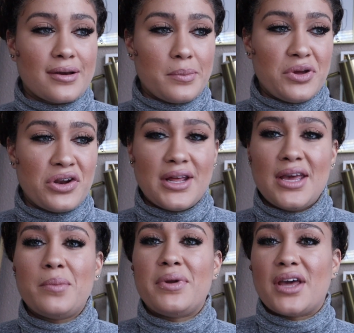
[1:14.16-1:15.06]

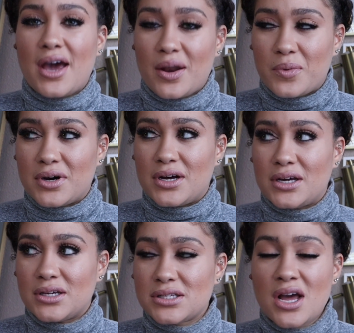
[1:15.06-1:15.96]
community, but it kind of
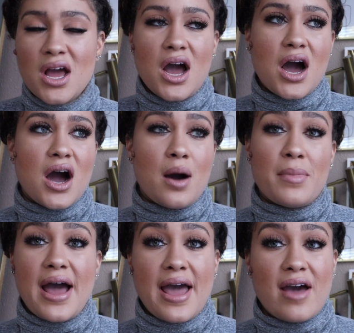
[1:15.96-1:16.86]
was.
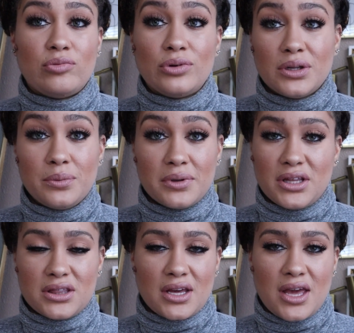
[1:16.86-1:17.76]
I have really
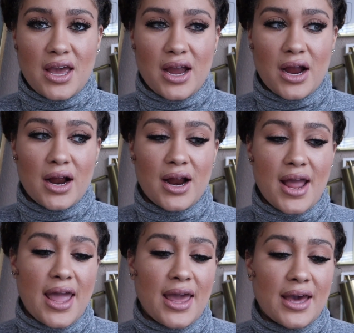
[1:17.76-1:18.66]
thick hair,
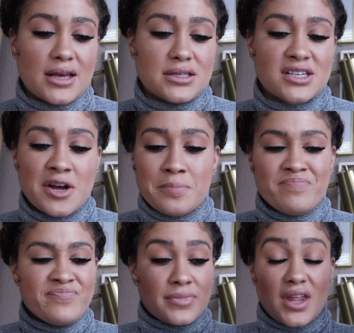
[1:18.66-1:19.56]
and
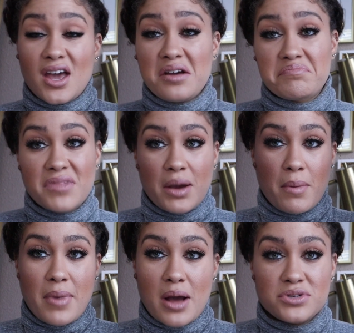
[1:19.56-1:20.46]
yeah, like my
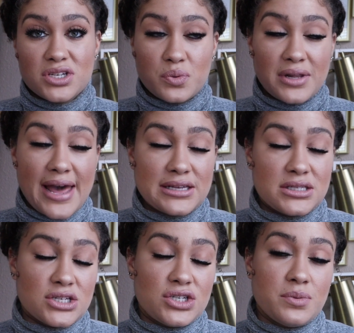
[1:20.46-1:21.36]
mom just relaxed
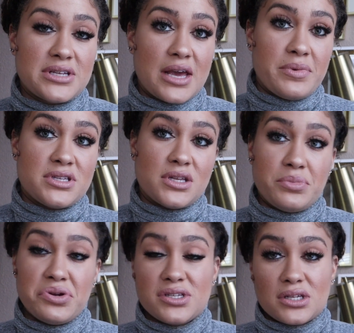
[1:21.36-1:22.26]
it. She would take me to the
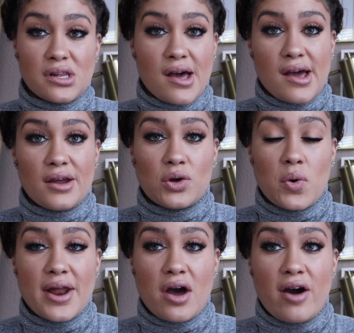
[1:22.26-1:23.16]
beauty salon
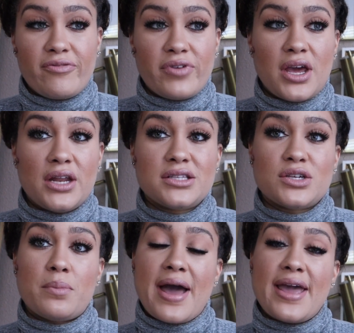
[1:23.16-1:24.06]
quite often, and
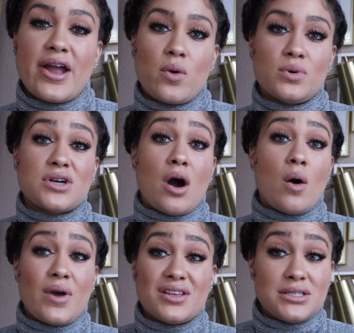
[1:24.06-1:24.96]
so my hair was
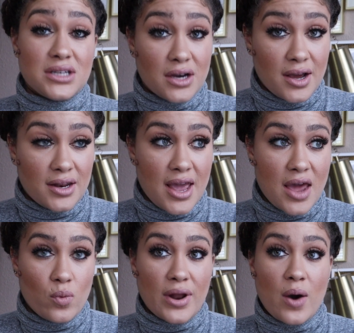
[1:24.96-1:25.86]
always done.
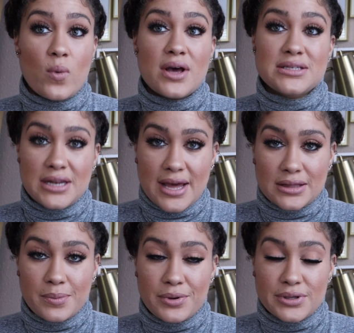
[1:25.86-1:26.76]
And when I wasn't at
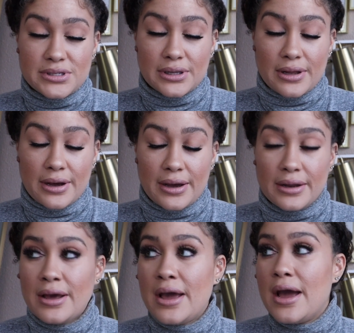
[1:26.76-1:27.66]
the beauty salon,